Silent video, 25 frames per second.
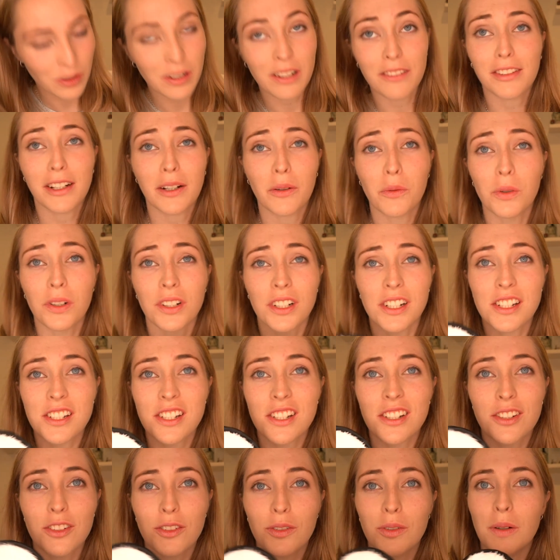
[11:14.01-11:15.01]
If I wanted
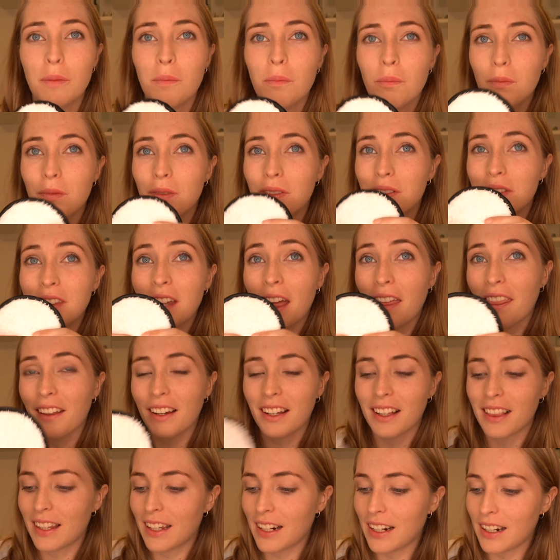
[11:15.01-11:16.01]
to do another
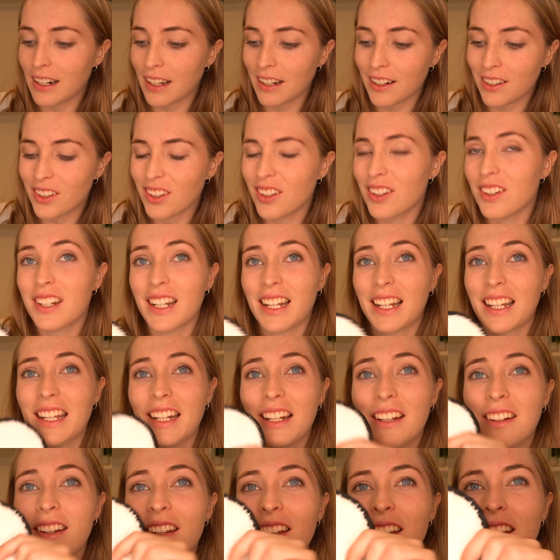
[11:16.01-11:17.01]
clean, I could and get
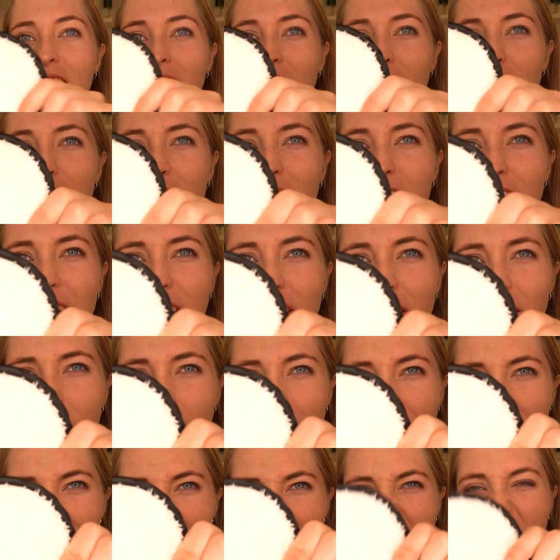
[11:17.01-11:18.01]
it fully off, but
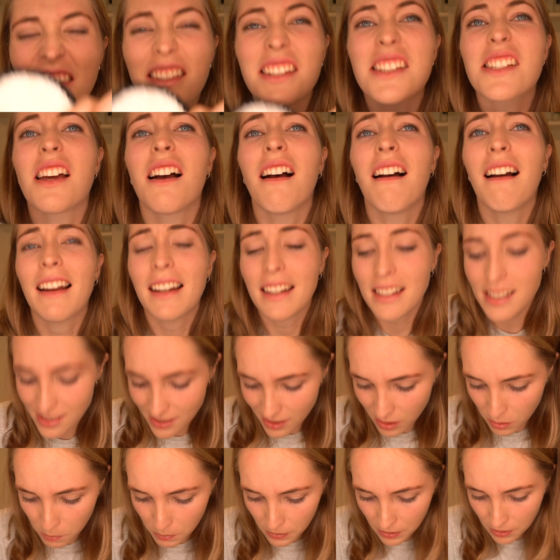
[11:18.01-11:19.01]
there's like the tiniest
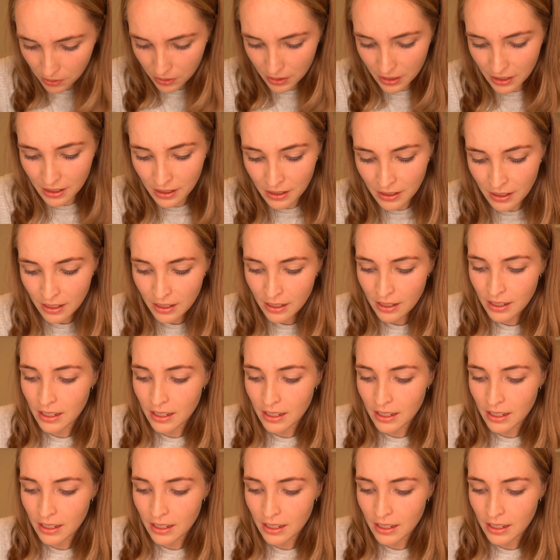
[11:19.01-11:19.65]
little bit on there.